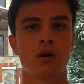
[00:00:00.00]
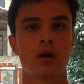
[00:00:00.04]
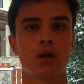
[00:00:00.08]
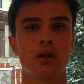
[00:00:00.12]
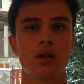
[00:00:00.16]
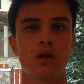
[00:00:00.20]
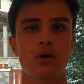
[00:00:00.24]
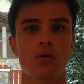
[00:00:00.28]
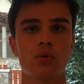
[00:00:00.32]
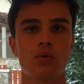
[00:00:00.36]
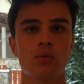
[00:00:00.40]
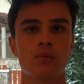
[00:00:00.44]

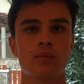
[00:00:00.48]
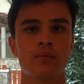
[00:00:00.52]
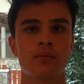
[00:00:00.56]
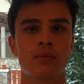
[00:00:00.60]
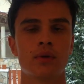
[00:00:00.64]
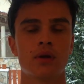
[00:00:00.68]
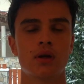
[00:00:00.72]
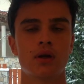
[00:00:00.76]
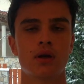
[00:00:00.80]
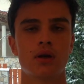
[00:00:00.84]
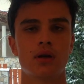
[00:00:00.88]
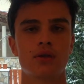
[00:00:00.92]
Hello,
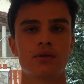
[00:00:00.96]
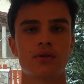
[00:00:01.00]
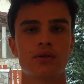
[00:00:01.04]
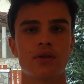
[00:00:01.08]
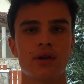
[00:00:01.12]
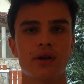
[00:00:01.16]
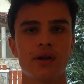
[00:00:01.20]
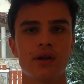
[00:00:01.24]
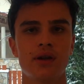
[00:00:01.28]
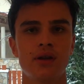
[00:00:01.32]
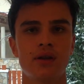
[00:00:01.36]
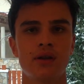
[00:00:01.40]

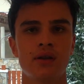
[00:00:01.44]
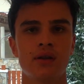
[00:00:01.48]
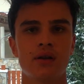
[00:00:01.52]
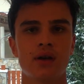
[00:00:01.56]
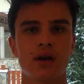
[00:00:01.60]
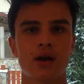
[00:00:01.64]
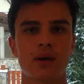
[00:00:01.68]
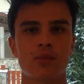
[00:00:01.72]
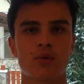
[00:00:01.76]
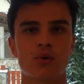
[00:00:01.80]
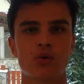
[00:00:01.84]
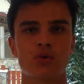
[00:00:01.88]
today
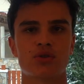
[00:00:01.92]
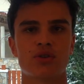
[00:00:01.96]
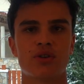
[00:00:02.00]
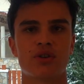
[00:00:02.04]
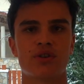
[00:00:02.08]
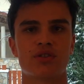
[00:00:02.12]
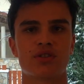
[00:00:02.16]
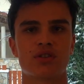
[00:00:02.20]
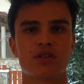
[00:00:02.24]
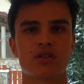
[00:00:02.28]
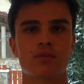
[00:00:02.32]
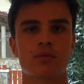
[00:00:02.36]
I'm going to
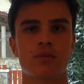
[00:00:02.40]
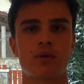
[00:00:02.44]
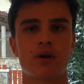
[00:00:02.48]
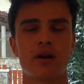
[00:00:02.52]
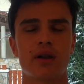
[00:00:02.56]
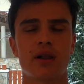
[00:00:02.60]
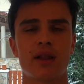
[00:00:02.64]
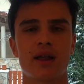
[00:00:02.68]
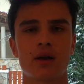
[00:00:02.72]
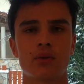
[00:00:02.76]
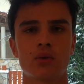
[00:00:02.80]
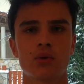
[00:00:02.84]
discuss
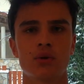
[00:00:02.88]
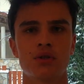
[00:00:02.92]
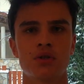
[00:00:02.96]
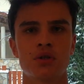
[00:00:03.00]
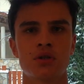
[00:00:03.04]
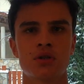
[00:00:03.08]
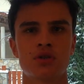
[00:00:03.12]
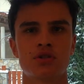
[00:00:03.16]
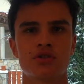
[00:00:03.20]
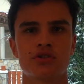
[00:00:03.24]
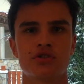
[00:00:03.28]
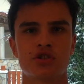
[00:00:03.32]
body
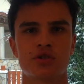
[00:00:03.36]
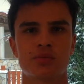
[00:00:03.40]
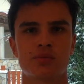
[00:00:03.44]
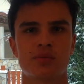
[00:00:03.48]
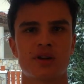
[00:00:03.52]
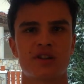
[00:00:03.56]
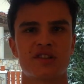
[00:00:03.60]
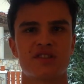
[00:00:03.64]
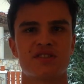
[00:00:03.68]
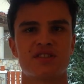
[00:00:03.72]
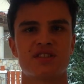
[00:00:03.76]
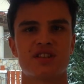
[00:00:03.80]
language during
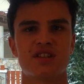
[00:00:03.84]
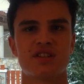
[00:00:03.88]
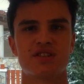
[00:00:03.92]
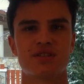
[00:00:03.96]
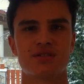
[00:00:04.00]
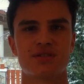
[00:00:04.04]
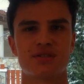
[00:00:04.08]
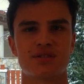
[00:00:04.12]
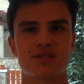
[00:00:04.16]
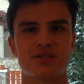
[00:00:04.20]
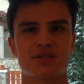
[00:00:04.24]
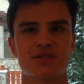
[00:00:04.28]

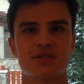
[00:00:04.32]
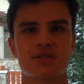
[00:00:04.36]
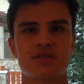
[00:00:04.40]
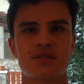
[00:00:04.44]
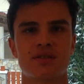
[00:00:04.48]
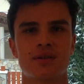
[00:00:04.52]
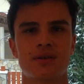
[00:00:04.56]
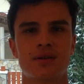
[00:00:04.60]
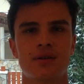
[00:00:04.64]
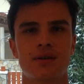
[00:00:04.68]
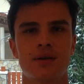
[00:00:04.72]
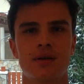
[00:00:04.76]
presentations.
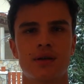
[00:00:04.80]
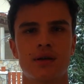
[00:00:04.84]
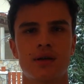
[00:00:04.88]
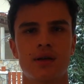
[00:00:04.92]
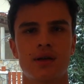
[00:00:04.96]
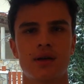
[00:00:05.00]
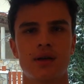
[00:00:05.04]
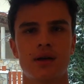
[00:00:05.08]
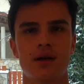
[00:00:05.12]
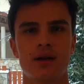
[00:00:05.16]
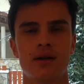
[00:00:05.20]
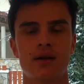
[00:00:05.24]

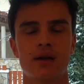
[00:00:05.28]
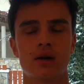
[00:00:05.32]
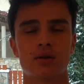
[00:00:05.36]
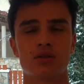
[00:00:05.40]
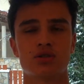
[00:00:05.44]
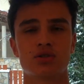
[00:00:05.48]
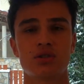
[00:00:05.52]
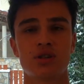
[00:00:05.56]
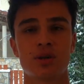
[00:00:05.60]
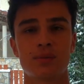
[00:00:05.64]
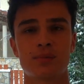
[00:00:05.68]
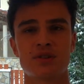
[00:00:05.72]
Now
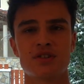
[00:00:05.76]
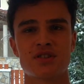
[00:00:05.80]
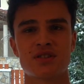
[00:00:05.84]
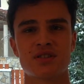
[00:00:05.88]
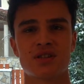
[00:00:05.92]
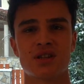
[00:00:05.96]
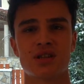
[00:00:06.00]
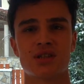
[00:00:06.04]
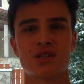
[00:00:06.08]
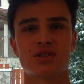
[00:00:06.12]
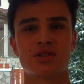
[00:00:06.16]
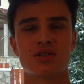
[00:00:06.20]
during a
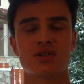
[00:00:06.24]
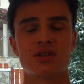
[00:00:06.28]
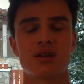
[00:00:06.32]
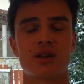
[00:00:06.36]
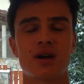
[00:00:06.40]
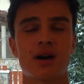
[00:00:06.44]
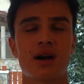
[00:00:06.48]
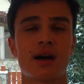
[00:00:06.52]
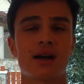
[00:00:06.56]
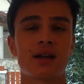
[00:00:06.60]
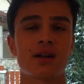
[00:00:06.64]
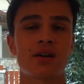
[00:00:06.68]

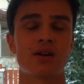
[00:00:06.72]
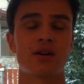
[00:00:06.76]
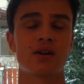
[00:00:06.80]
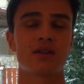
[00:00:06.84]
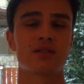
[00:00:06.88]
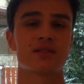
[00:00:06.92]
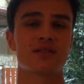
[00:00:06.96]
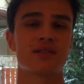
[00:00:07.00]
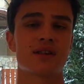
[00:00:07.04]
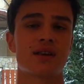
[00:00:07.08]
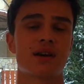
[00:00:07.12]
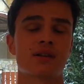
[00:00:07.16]
presentation, eye
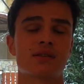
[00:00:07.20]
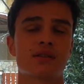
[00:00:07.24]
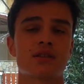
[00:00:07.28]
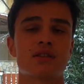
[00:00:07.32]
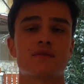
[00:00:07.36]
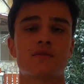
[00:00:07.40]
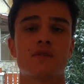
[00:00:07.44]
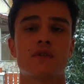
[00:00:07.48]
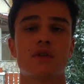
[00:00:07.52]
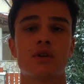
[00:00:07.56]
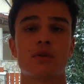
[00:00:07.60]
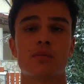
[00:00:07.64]
contact
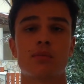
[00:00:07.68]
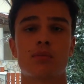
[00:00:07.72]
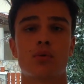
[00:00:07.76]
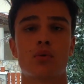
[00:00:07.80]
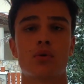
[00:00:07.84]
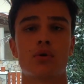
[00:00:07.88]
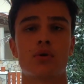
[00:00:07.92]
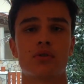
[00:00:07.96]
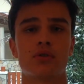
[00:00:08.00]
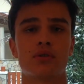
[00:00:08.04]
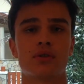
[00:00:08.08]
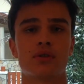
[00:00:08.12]
is very
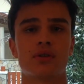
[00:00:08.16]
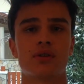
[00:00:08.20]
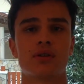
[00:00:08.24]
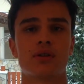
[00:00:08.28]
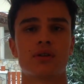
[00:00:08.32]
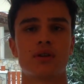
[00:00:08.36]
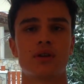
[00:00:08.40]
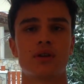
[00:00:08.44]
important.